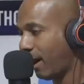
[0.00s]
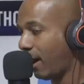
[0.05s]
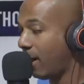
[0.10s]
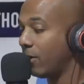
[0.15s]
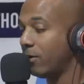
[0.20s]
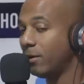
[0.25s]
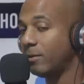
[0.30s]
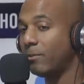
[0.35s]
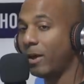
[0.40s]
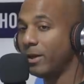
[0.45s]
I
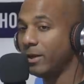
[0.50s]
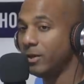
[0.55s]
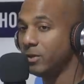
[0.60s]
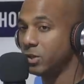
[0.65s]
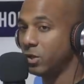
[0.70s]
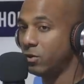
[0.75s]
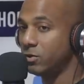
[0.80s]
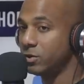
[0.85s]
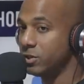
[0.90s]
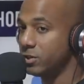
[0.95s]
heard about
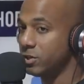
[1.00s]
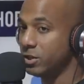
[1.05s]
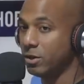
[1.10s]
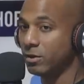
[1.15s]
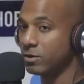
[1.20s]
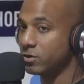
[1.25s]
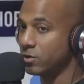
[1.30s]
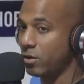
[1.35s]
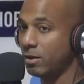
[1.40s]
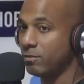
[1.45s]
these Jones in
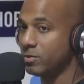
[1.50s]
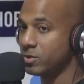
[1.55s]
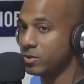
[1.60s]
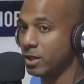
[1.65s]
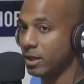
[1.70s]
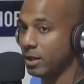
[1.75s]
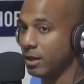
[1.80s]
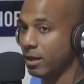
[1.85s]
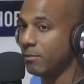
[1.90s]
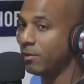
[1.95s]
jail. That's all I'm gonna
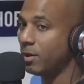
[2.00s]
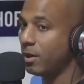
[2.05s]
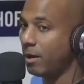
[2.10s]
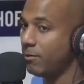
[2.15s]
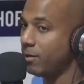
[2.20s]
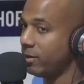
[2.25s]
say. I'm gonna.